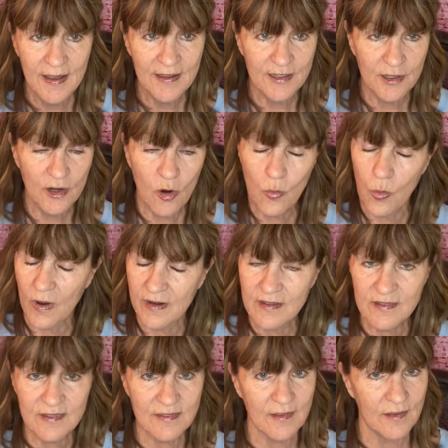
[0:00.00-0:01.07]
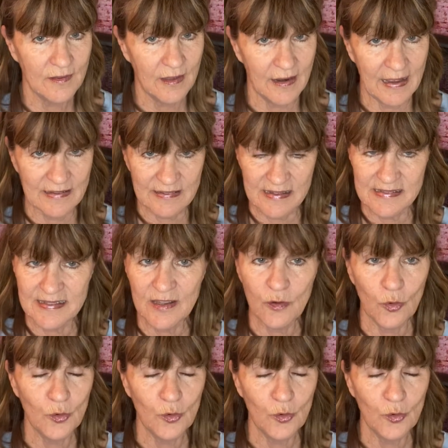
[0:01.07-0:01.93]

You know, what is, as I said